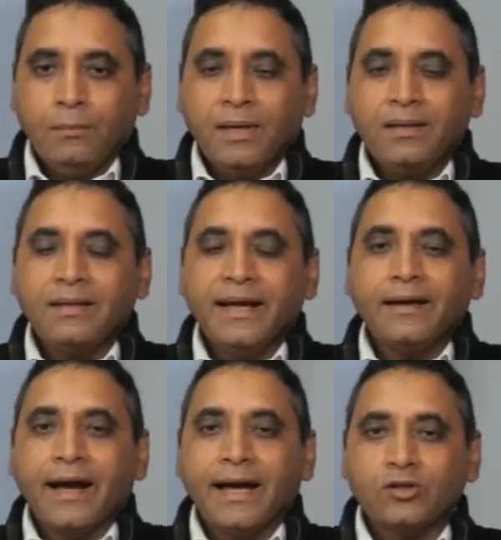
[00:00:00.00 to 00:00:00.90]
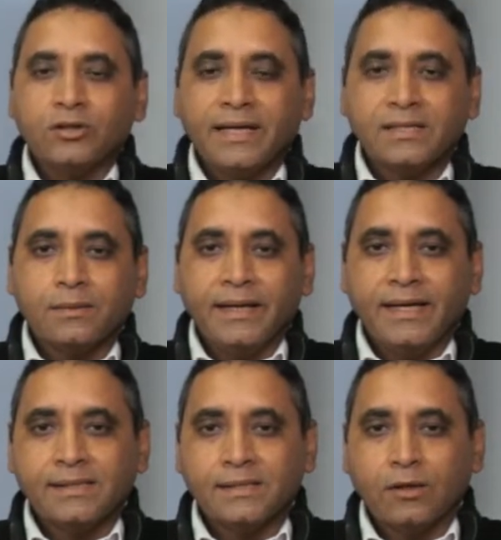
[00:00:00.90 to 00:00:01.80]
But the dark reaction takes
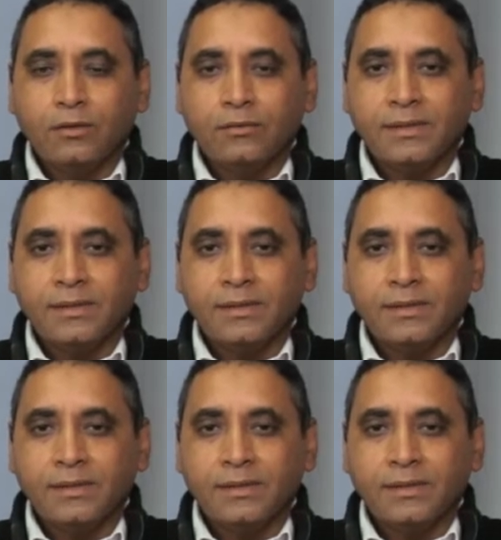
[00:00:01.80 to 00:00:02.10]
place in